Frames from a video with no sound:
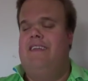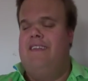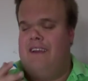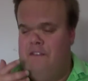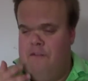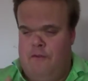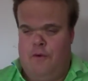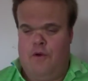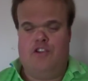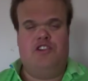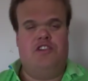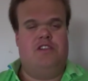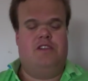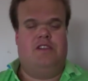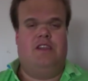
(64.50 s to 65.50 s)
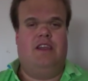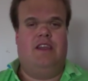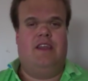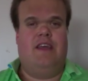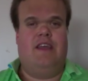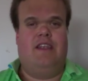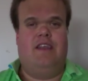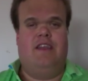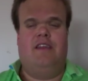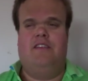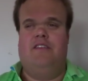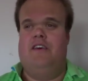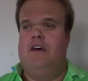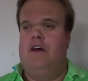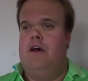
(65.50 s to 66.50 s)
Unfortunately, they
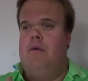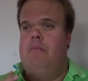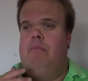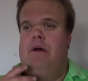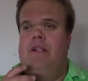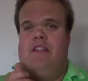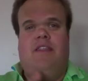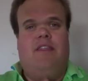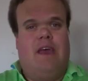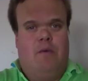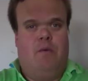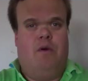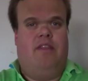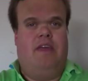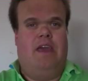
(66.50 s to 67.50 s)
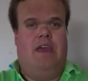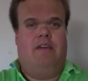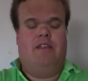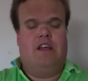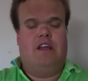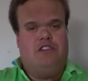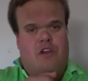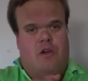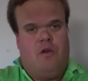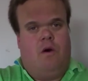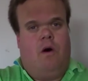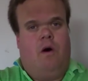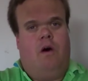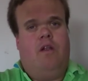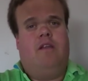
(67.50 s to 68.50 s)
didn't, but they were there. They showed
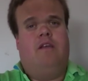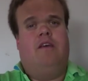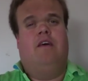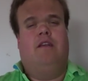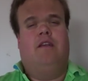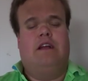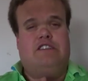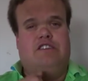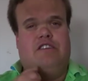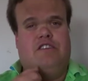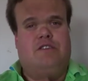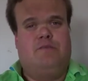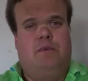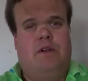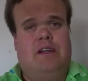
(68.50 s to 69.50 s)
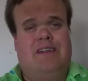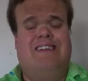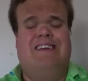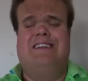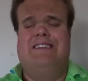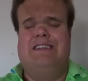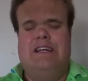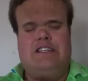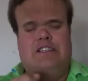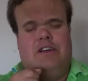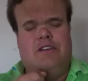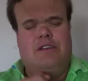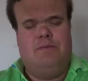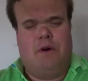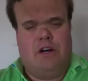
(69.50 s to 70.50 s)
heart, they showed spirit, they
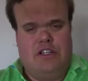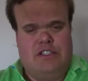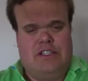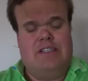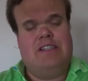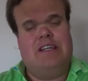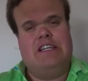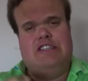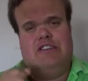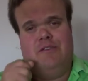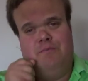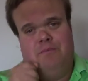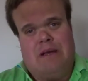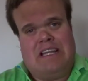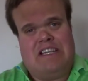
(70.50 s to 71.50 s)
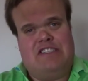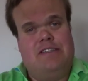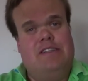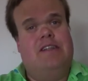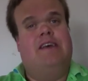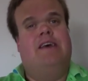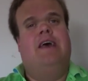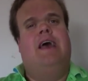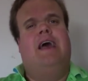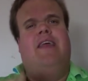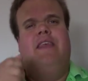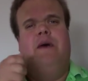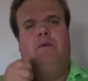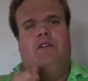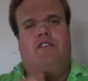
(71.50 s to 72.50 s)
showed emotion, they showed passion,
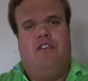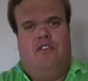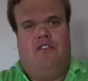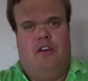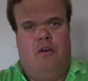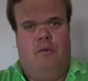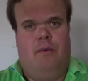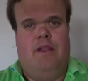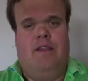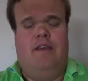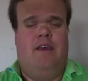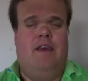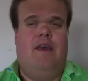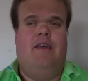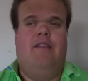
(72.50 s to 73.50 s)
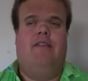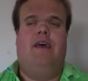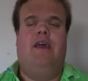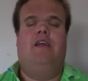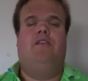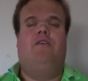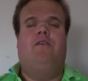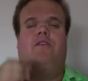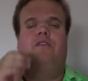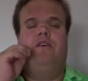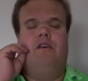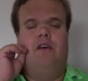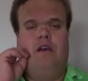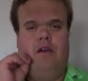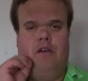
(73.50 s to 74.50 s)
and they were determined. They looked
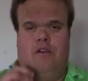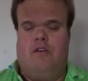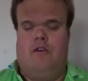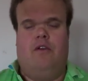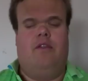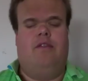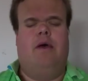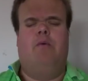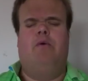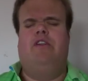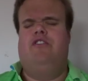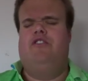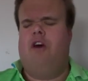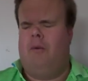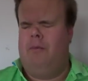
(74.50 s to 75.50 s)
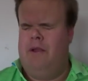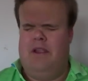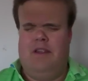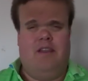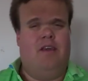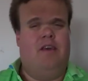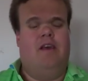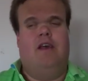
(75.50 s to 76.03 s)
good. They were dominant.